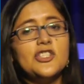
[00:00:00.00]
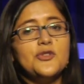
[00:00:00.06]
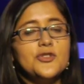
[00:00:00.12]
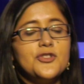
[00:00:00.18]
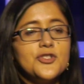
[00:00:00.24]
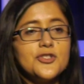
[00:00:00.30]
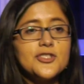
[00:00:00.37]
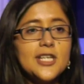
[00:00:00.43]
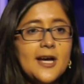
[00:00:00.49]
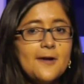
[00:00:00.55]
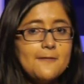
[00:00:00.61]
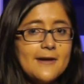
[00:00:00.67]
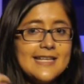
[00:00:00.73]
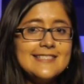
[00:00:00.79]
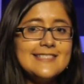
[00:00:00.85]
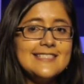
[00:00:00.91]
you just
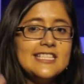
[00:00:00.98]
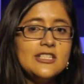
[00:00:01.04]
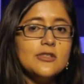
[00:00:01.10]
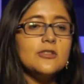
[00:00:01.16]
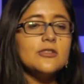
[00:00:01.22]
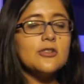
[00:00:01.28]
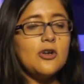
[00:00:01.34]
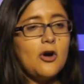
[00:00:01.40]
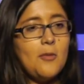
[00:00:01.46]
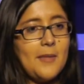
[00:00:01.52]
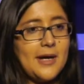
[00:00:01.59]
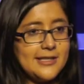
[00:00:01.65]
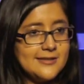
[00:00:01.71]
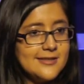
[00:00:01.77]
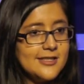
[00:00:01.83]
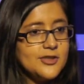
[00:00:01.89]
have a single
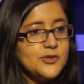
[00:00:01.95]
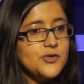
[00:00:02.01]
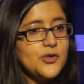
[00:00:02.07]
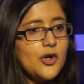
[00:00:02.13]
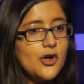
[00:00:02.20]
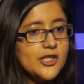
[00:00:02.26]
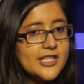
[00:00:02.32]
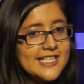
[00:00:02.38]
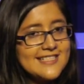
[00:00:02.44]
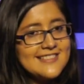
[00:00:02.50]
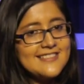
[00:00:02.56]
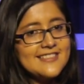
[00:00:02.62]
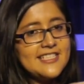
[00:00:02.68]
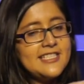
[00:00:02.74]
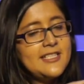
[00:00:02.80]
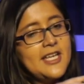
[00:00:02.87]
command to
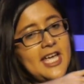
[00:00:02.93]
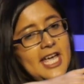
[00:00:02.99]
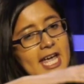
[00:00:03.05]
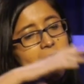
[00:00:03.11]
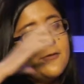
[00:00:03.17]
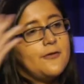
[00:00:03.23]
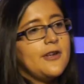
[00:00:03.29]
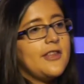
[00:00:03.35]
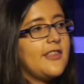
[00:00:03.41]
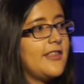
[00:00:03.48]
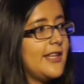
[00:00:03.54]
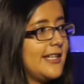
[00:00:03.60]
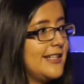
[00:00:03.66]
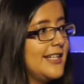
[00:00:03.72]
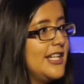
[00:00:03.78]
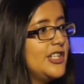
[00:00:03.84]
orchestrate
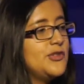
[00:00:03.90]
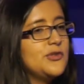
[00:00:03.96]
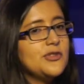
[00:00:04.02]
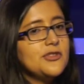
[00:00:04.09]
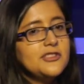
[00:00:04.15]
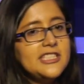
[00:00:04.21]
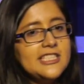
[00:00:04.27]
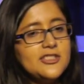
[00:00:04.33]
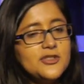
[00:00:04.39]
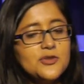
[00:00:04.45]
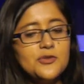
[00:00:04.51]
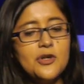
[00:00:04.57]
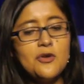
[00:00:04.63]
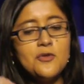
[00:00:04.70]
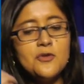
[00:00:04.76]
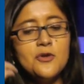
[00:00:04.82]
everything. You don't need to
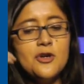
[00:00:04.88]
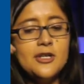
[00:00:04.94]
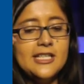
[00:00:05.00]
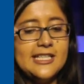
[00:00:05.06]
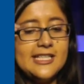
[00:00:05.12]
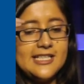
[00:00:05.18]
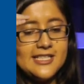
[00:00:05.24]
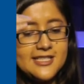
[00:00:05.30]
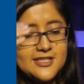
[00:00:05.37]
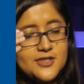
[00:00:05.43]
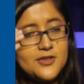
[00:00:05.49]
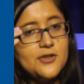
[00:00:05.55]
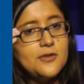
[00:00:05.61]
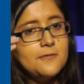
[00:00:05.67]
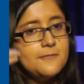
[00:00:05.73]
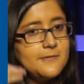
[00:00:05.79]
go
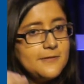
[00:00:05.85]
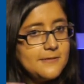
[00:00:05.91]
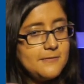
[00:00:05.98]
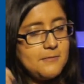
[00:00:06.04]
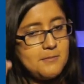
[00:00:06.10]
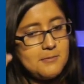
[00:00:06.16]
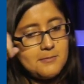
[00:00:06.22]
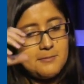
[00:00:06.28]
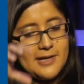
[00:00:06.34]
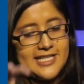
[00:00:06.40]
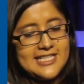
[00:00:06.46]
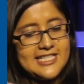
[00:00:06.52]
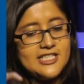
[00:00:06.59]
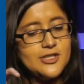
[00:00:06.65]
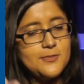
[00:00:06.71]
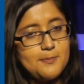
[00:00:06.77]
by
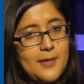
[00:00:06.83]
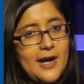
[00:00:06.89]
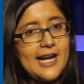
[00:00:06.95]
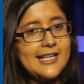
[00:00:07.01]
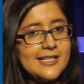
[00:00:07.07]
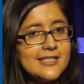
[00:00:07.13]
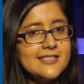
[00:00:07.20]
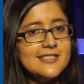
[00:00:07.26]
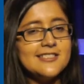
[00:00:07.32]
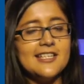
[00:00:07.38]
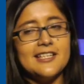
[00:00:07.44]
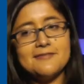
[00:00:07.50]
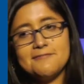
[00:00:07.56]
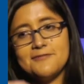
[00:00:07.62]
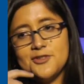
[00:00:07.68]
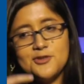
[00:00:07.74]
each package
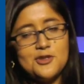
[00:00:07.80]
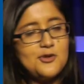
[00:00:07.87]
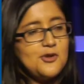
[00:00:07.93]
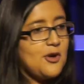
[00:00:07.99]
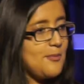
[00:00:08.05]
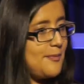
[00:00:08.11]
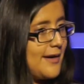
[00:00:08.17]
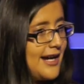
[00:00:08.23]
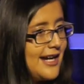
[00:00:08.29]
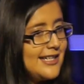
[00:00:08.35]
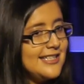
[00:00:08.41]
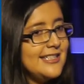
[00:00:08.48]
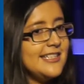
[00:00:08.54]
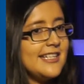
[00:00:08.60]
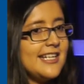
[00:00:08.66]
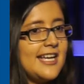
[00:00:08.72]
and
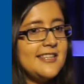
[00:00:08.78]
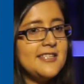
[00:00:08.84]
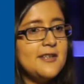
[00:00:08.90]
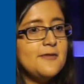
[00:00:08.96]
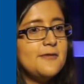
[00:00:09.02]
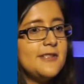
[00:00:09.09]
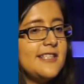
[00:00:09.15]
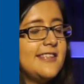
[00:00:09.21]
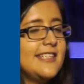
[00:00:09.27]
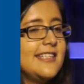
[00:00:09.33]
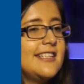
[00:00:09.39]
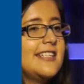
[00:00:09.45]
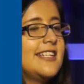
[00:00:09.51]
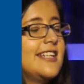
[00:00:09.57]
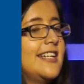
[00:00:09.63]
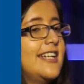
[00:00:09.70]
compiling and everything.
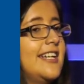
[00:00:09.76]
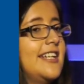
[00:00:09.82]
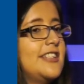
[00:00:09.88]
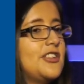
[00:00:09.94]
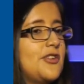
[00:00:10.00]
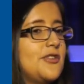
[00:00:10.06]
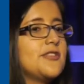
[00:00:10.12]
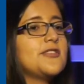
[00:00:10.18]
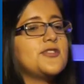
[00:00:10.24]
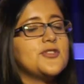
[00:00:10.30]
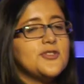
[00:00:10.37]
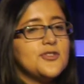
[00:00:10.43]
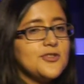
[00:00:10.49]
No, you